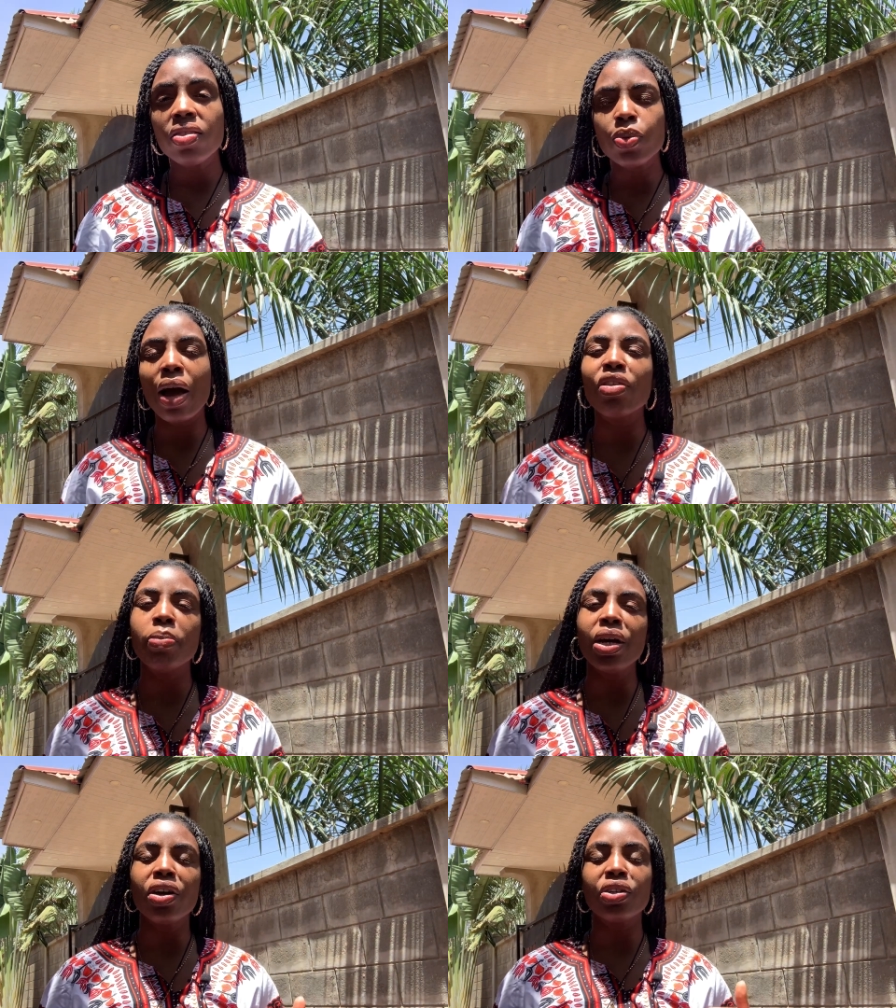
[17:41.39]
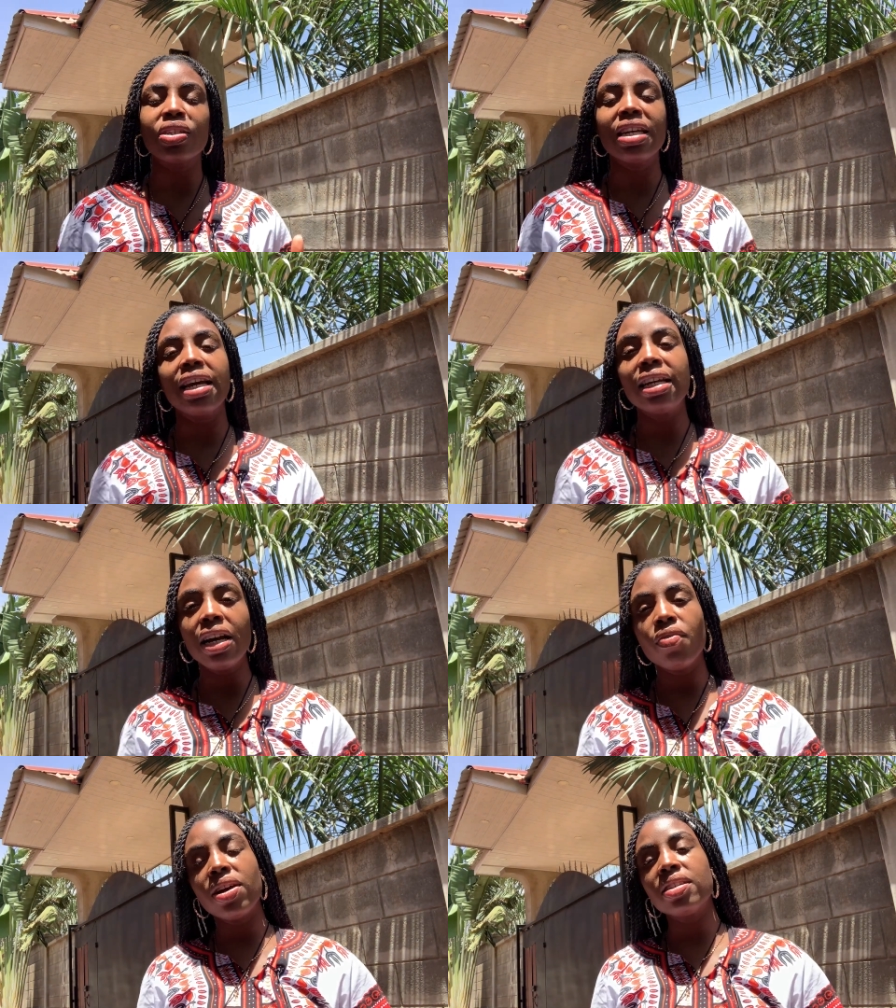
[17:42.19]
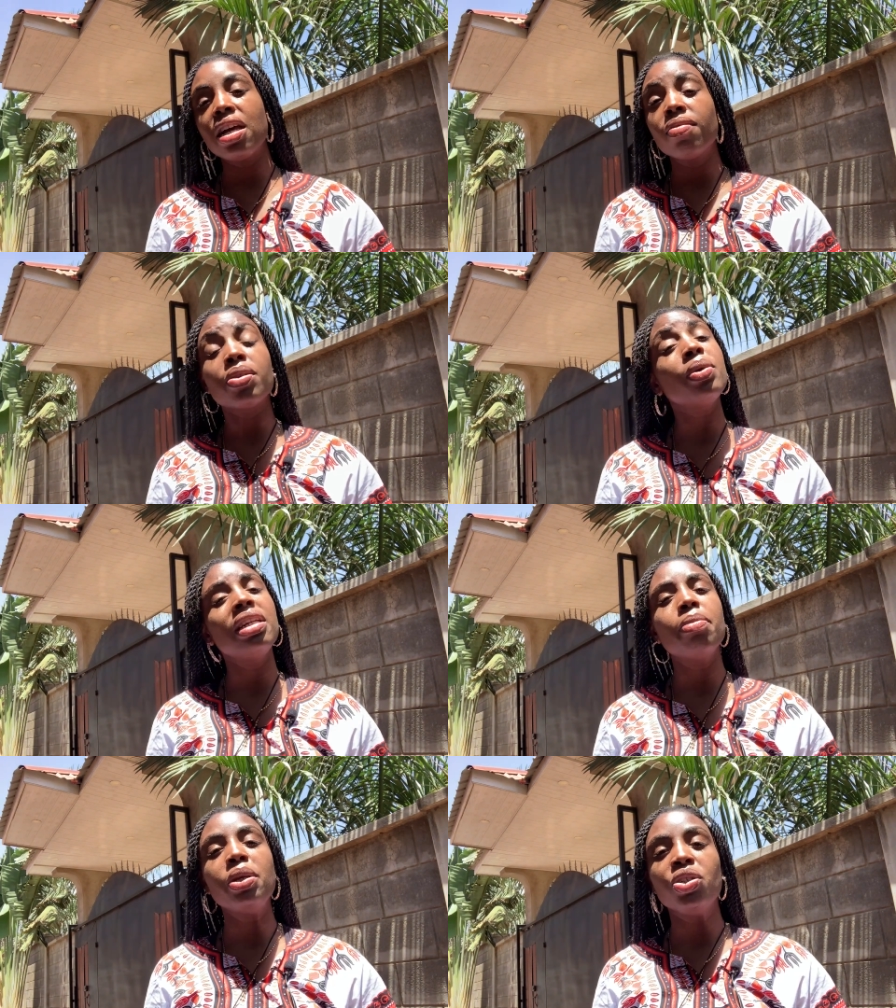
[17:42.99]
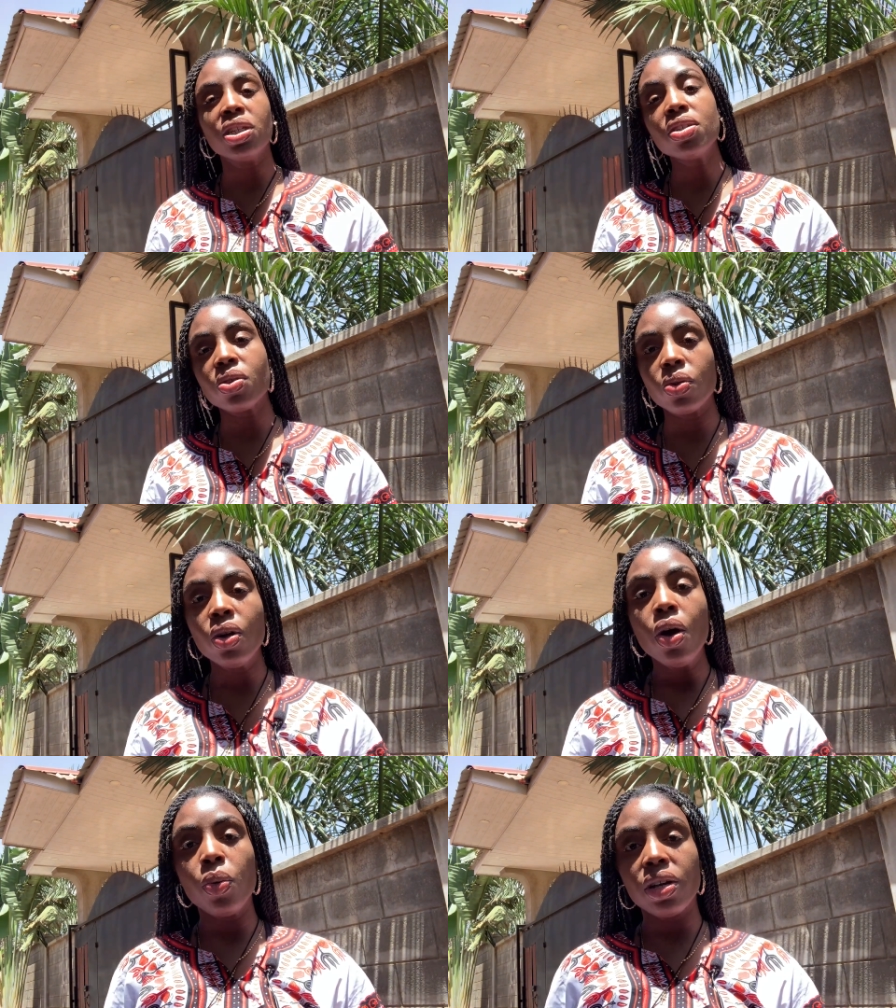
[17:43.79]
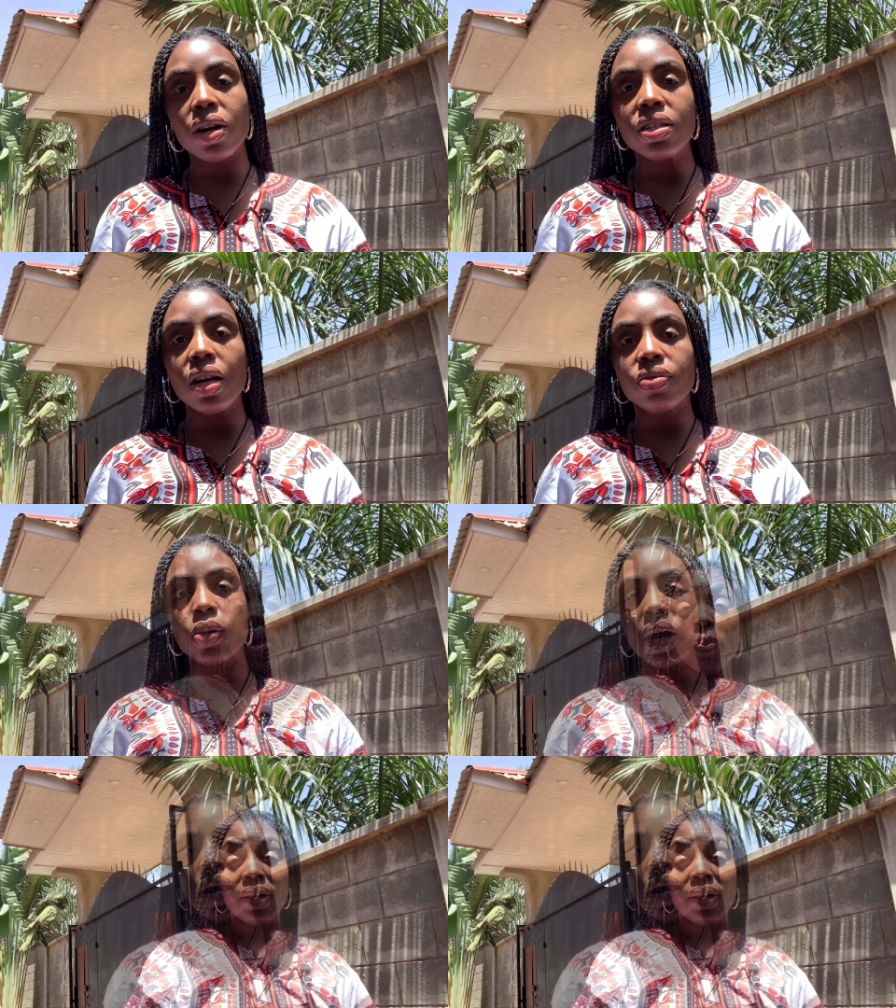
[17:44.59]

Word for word: we have to be understanding of ourselves, and we need to be gentle with ourselves, okay?